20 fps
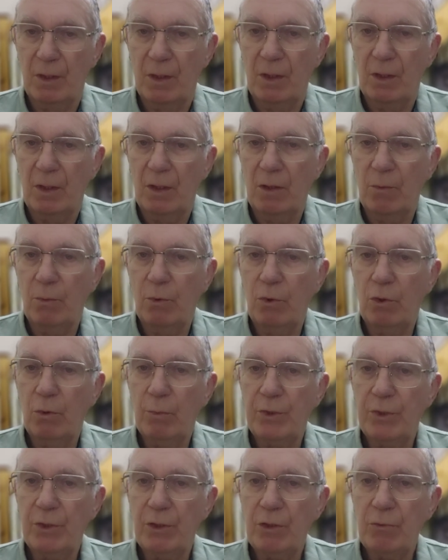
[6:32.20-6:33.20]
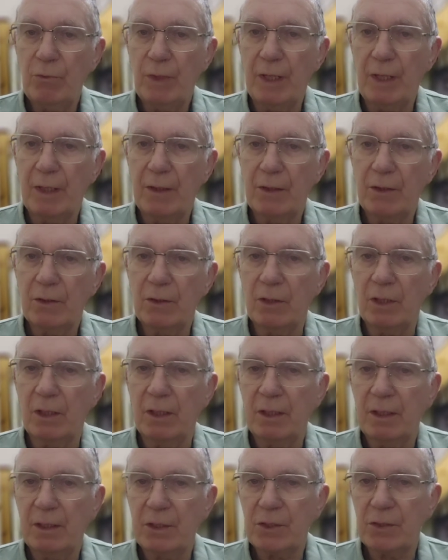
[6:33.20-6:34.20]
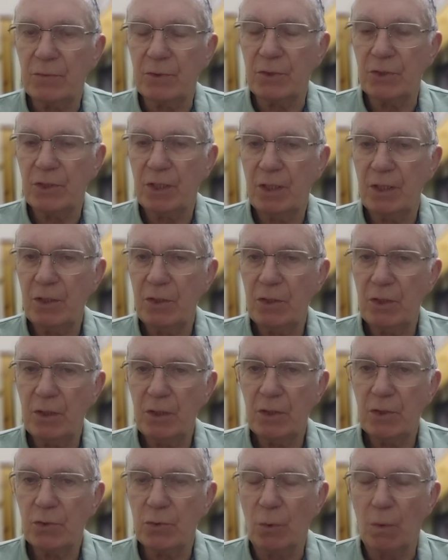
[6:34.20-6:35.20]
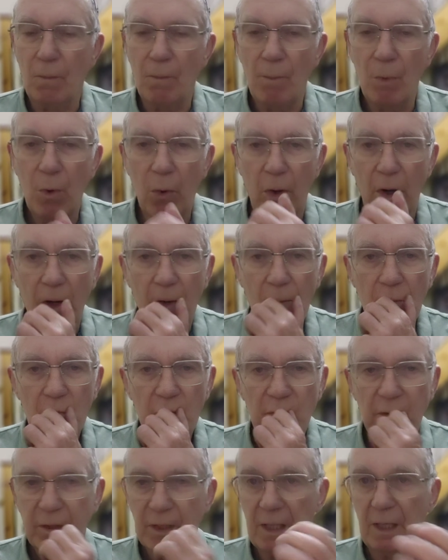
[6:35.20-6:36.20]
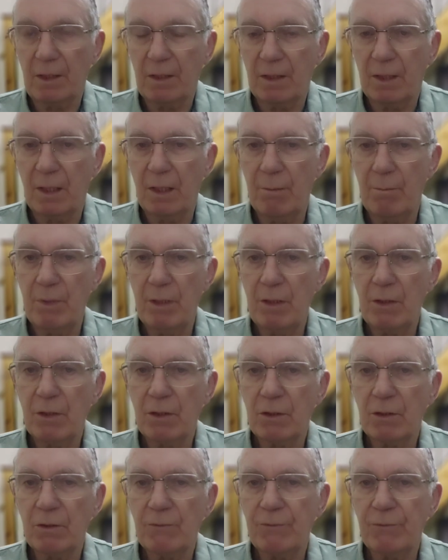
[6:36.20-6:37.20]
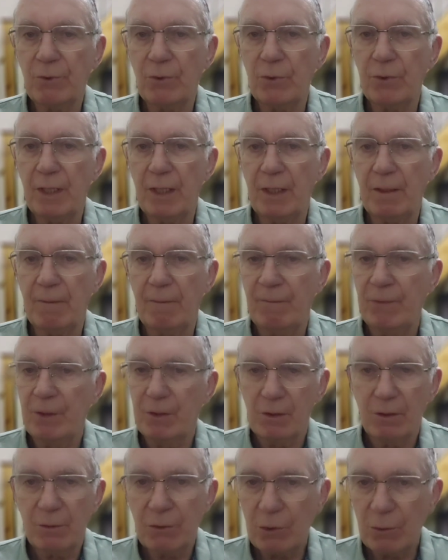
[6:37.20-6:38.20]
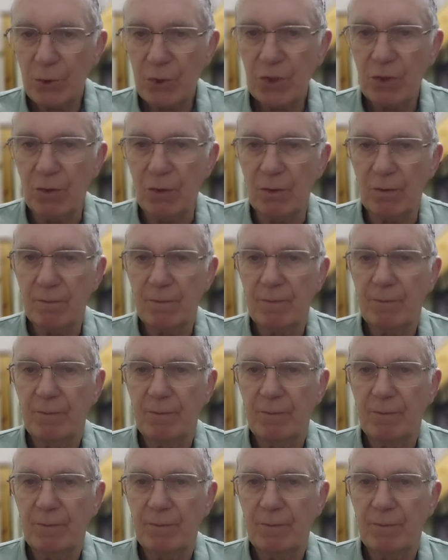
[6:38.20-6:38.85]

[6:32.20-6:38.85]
A war with Iran could last for 10 years or more. Can America afford that? Of course not.